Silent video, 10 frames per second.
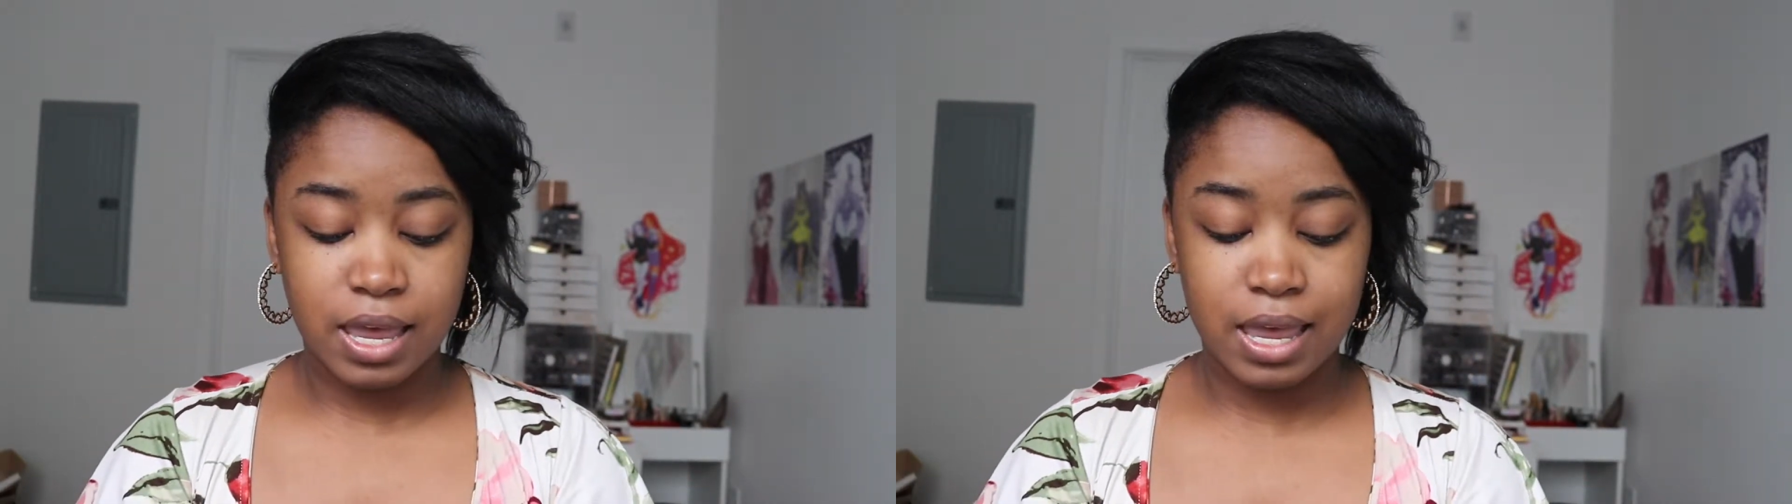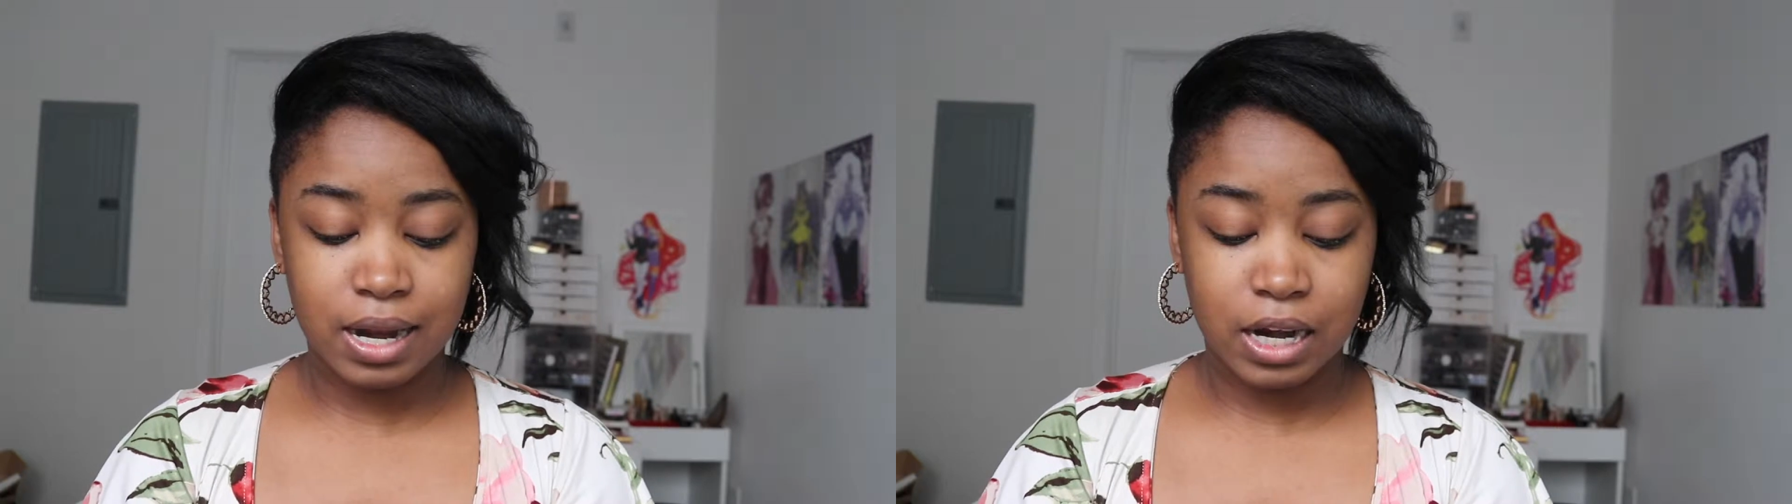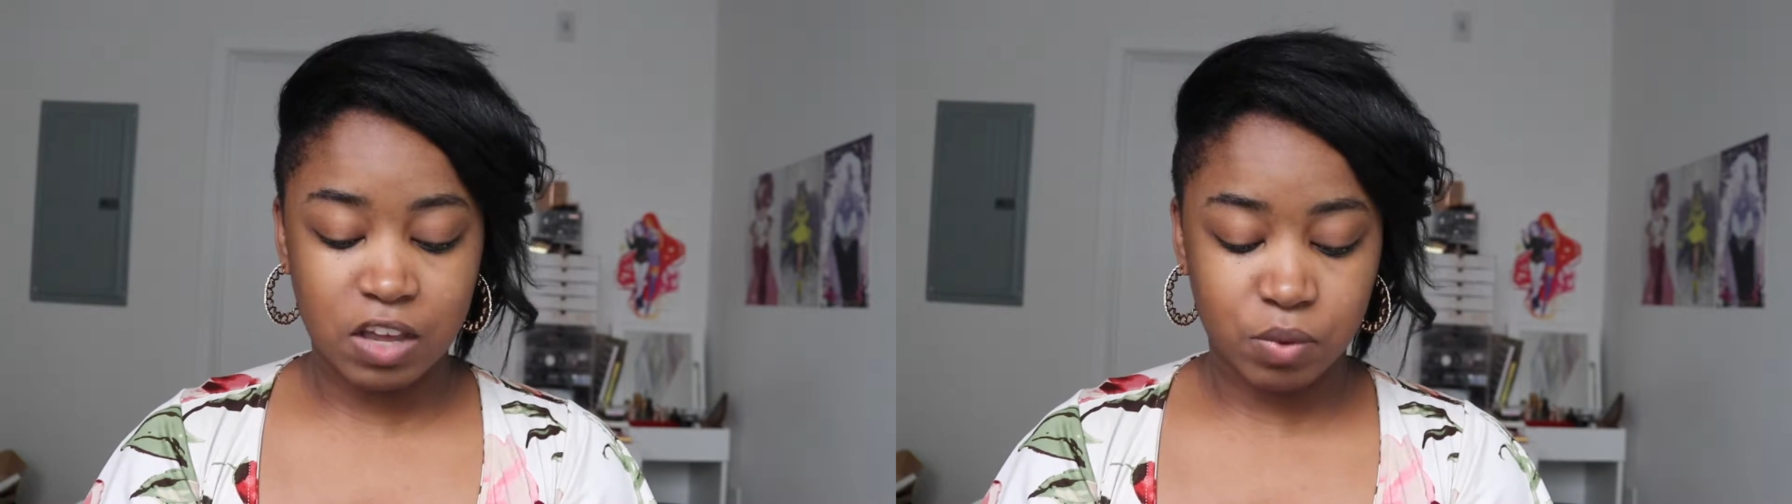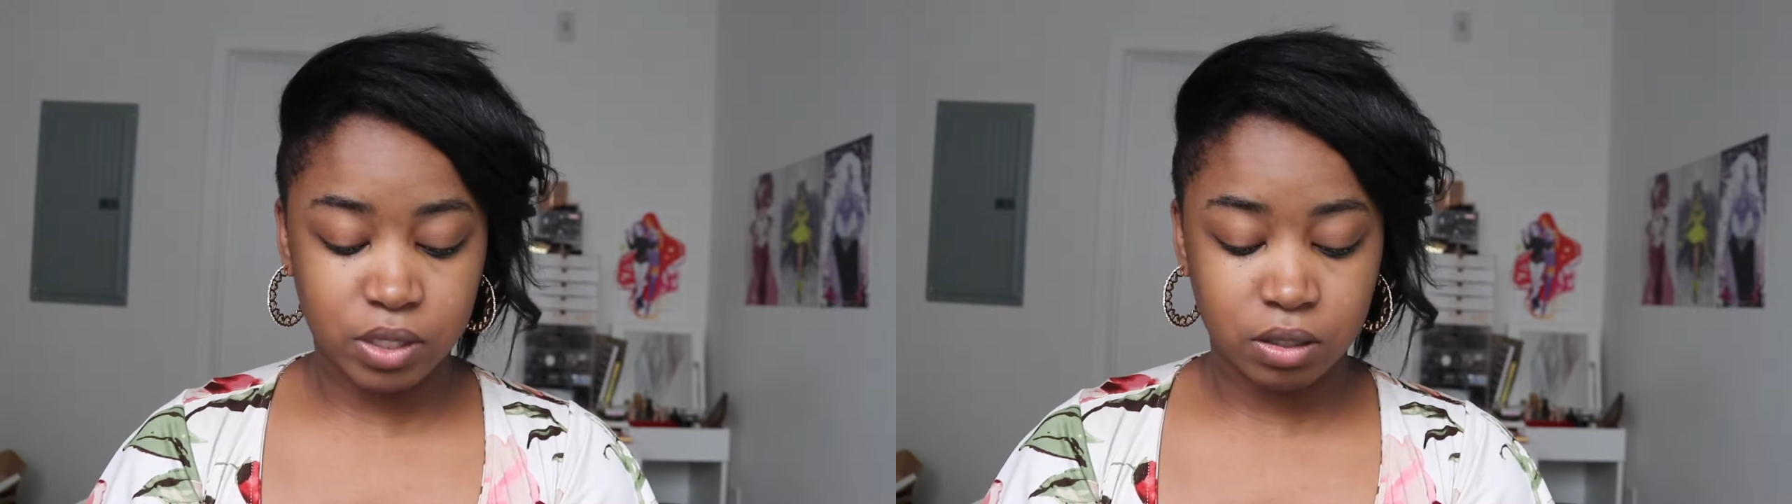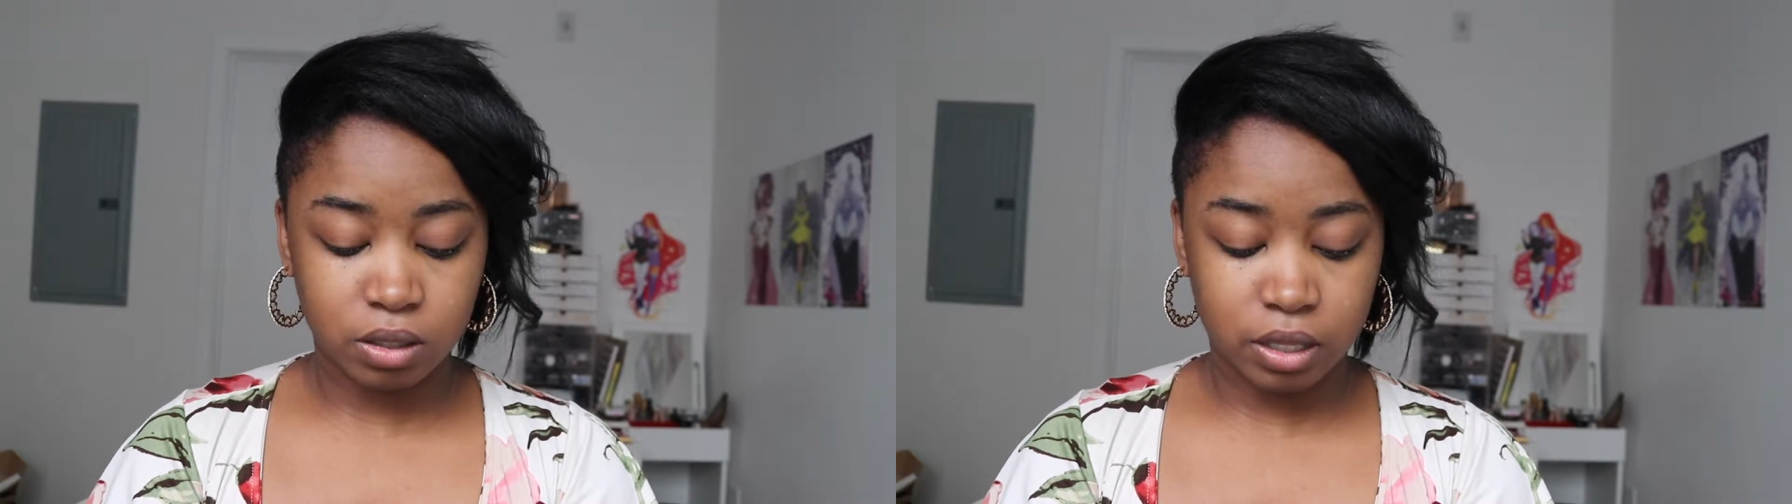get an idea of what
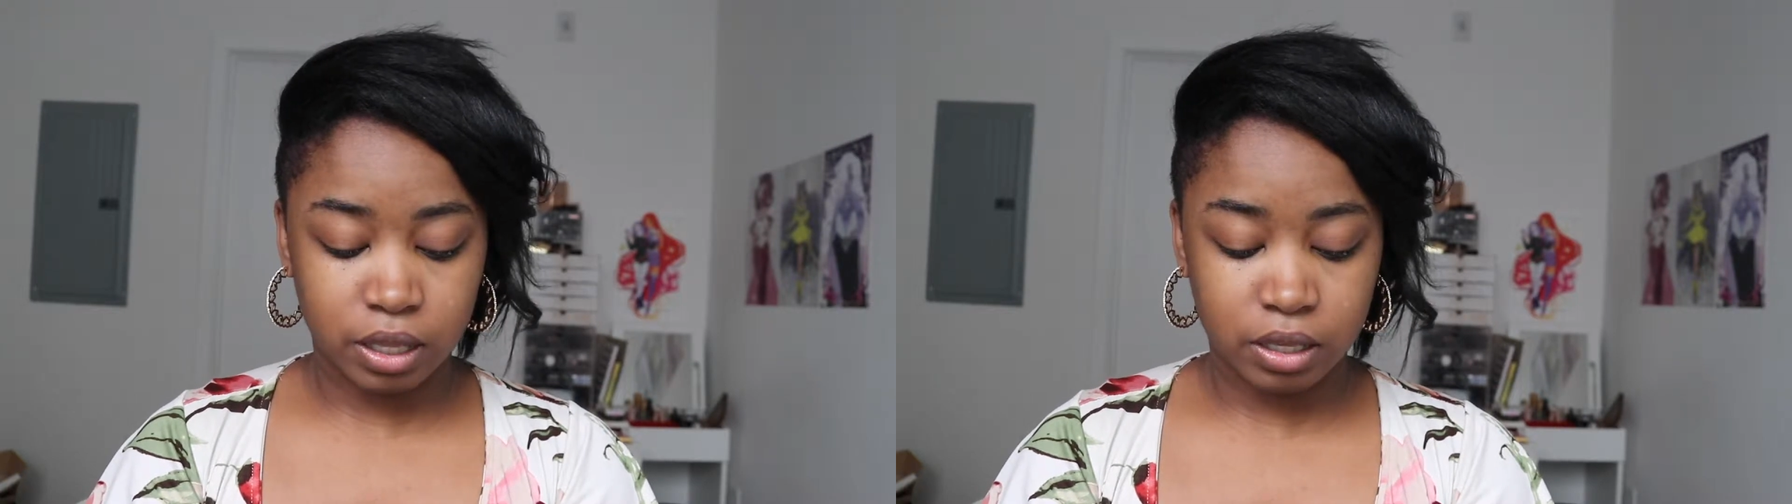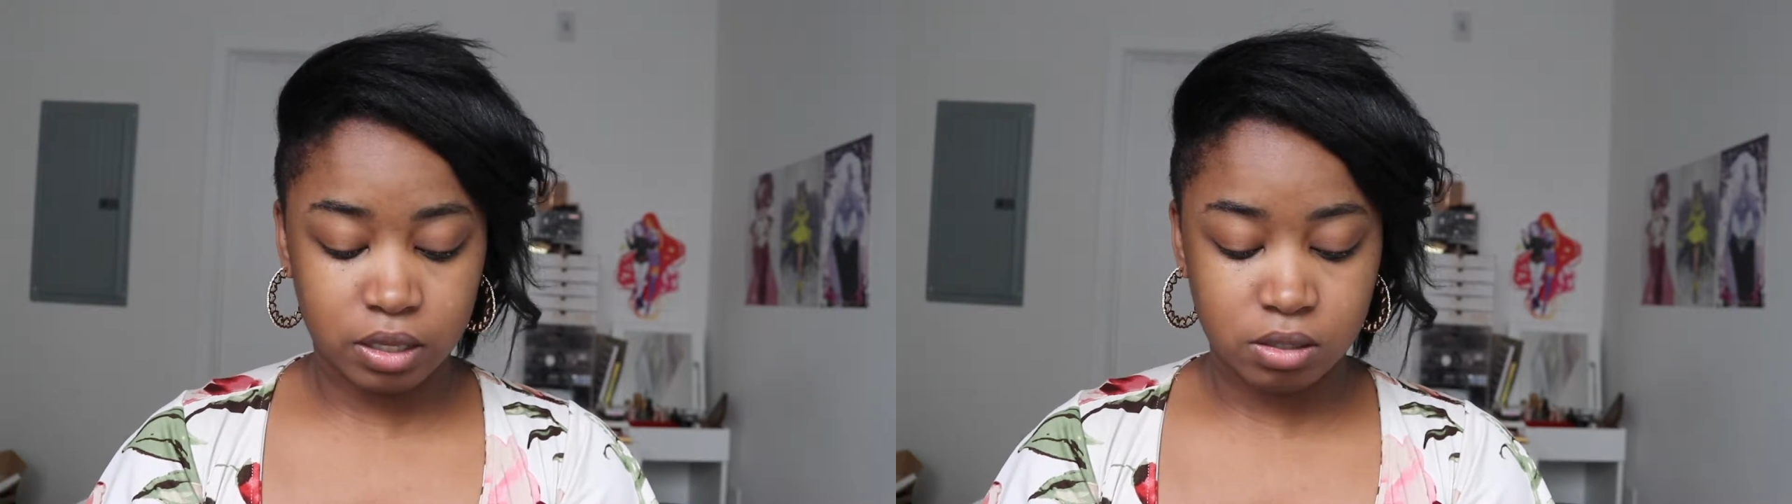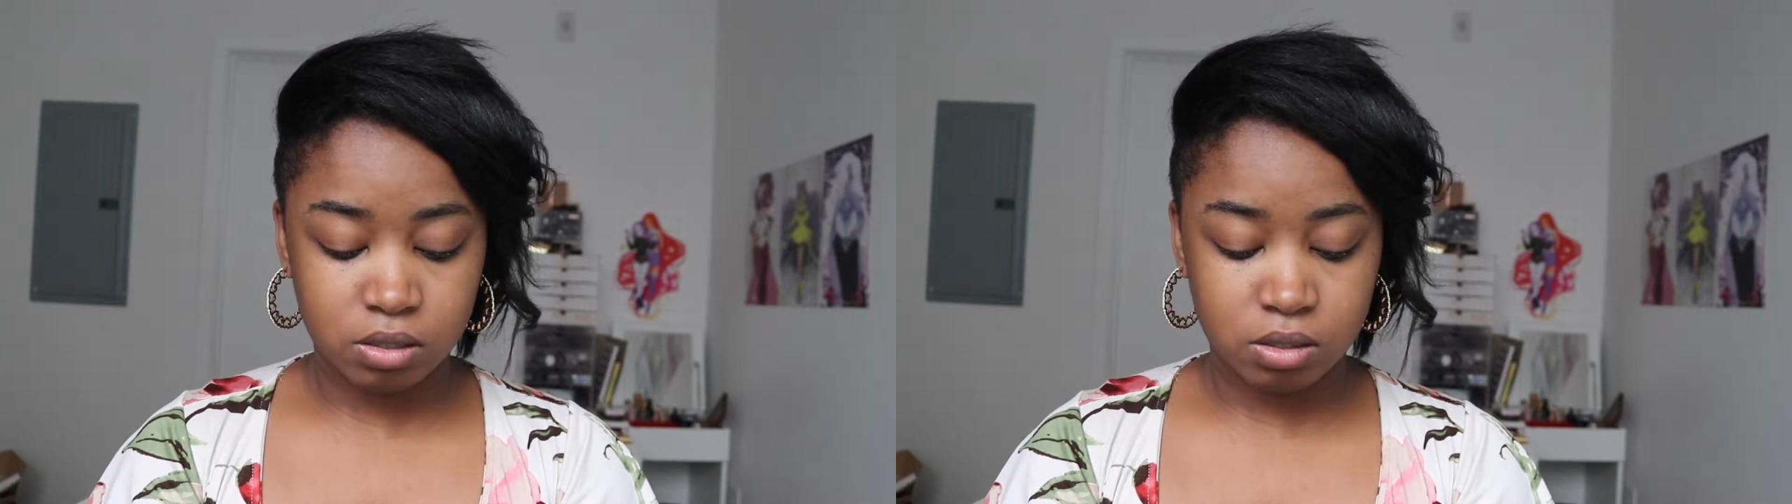they look like.